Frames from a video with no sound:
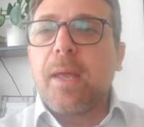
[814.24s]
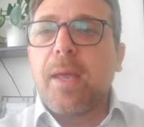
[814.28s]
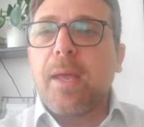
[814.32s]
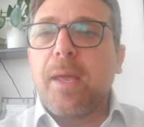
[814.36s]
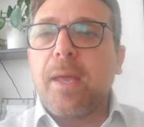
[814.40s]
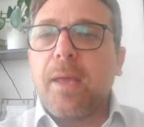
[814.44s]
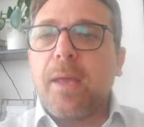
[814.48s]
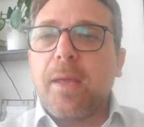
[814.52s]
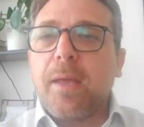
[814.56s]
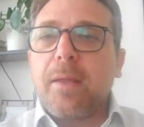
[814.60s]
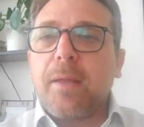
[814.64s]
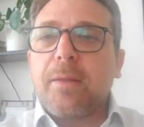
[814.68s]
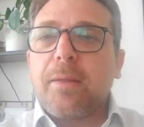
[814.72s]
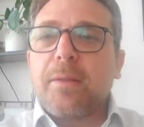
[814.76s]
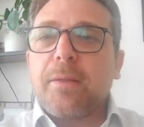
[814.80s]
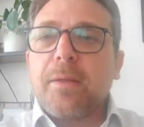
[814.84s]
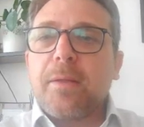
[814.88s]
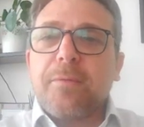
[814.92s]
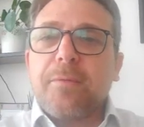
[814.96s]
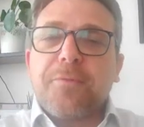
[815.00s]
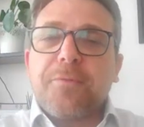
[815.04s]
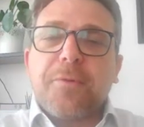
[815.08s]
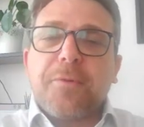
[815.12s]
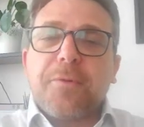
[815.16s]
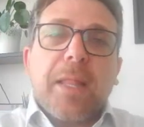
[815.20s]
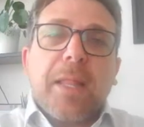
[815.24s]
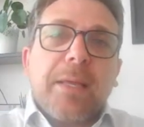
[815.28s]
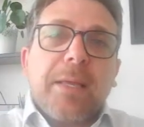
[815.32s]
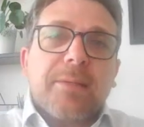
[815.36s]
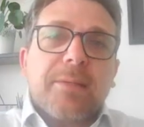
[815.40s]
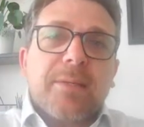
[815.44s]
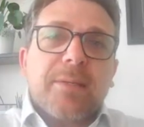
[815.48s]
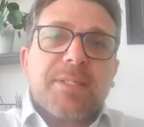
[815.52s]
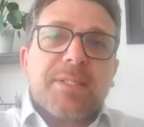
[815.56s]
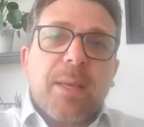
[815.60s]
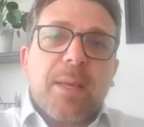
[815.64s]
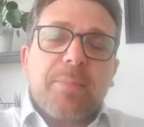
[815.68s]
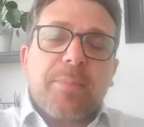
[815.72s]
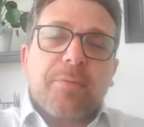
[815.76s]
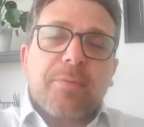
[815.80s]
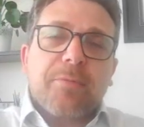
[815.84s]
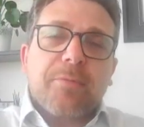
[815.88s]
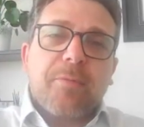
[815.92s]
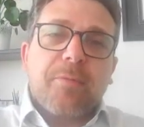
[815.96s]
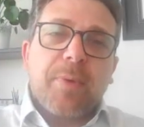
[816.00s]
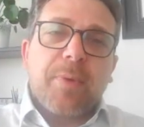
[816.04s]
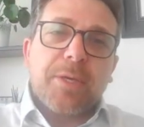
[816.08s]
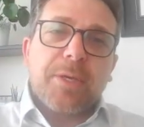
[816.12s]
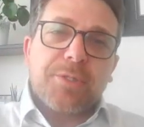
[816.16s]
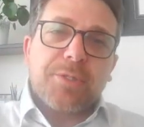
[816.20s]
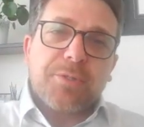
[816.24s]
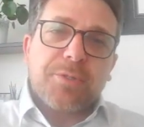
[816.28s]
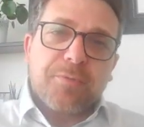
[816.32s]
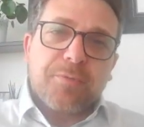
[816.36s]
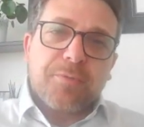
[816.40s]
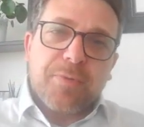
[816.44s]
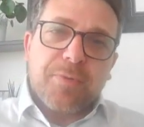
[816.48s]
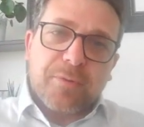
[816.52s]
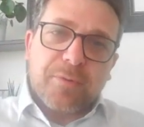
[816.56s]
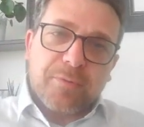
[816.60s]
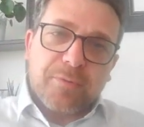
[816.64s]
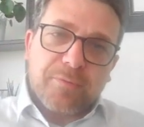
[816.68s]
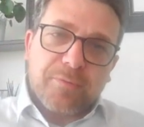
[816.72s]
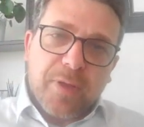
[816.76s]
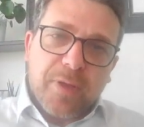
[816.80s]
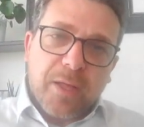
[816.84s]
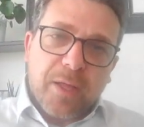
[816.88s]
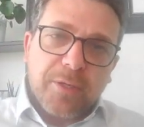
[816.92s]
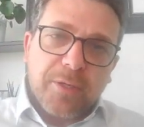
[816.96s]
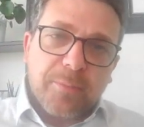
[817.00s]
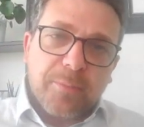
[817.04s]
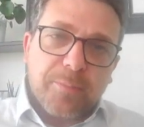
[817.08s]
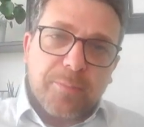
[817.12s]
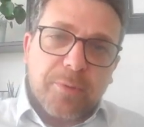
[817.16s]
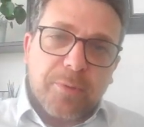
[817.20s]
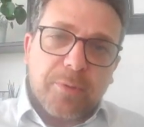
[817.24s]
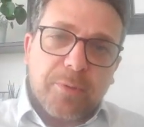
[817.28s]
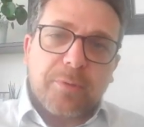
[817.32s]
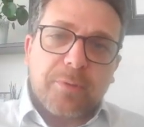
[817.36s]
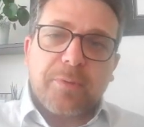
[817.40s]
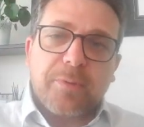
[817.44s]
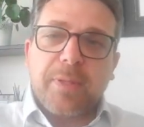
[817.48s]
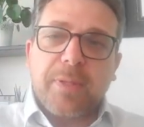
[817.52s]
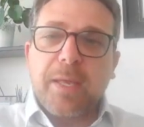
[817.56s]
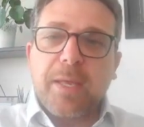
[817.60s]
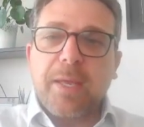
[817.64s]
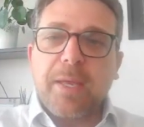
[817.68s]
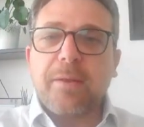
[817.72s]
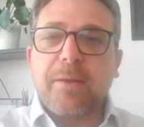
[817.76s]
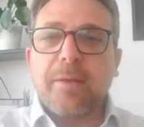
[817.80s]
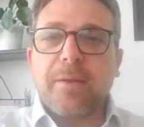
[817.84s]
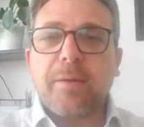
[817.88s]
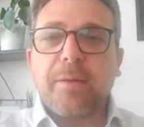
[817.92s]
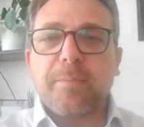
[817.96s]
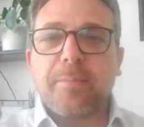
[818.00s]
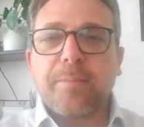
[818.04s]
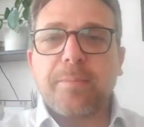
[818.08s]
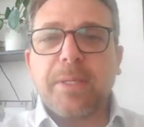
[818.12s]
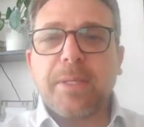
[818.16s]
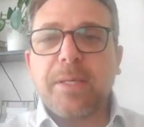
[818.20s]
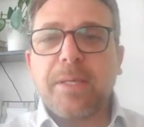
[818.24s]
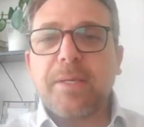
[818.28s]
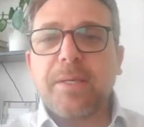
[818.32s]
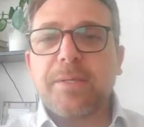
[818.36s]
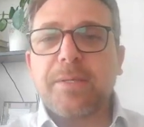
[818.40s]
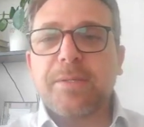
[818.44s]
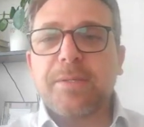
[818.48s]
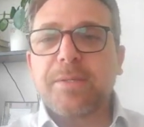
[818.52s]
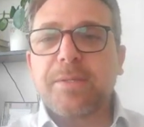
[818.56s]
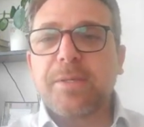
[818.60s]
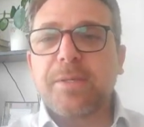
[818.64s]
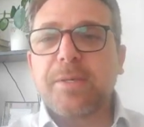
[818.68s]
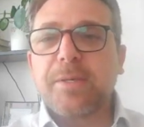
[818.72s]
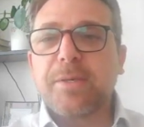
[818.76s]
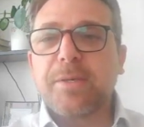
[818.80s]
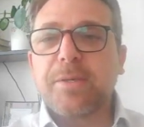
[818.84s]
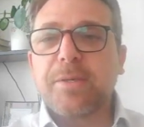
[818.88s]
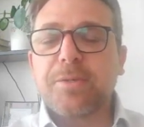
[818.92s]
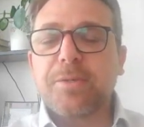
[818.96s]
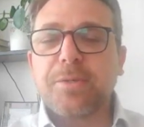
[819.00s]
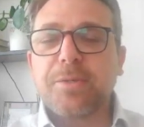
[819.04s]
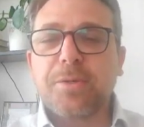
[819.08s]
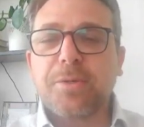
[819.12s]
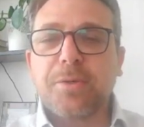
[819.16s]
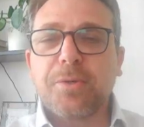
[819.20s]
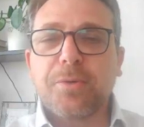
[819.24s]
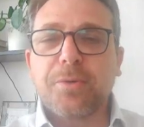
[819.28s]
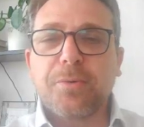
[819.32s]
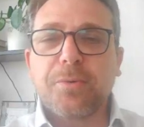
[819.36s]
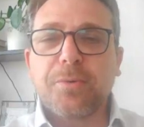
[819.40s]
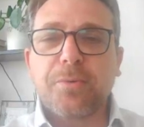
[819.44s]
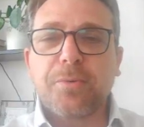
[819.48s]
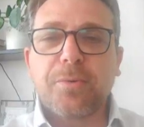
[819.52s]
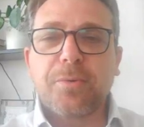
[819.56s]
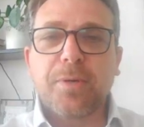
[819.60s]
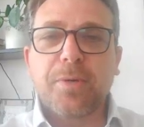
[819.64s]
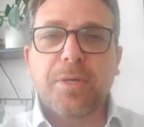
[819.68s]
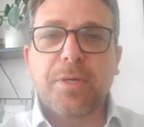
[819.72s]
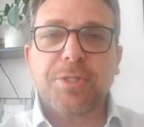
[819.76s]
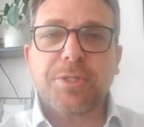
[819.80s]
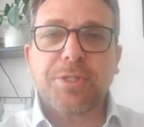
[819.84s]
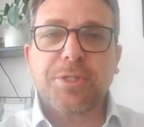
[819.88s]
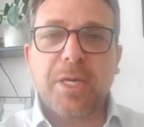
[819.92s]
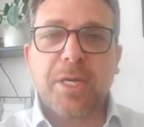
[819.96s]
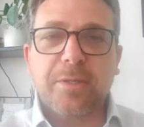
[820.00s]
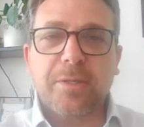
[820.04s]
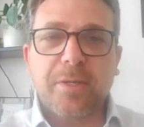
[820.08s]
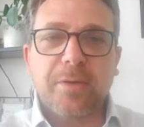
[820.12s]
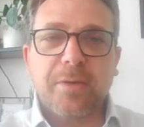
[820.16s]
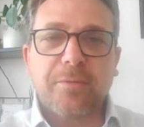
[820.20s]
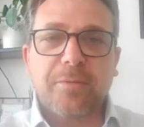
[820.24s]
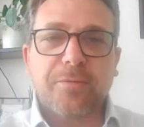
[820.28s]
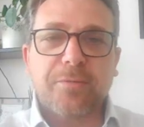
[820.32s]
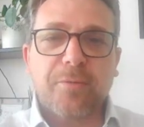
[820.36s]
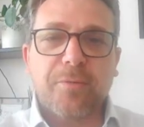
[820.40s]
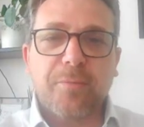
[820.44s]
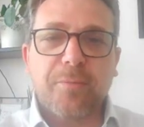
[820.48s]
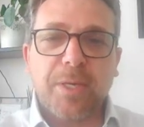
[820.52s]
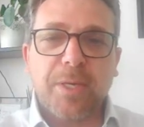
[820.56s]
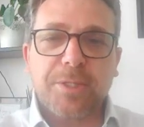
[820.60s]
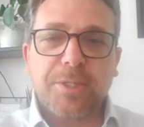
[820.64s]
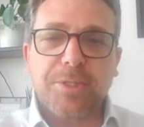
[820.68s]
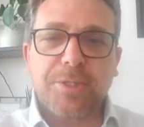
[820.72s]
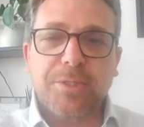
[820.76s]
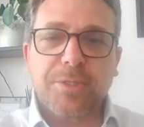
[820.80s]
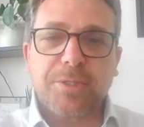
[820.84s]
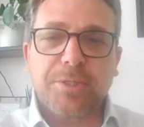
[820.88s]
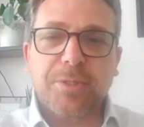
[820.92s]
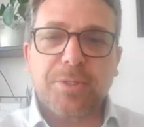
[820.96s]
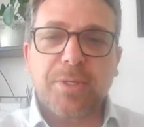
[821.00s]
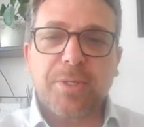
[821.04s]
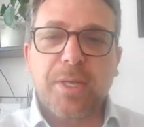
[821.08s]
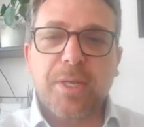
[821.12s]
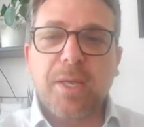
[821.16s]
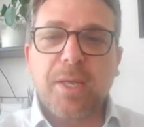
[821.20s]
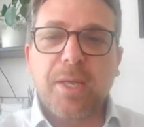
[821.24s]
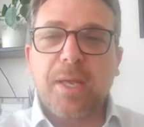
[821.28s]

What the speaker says: And if you like this type of information, you found it valuable, then please do share the information,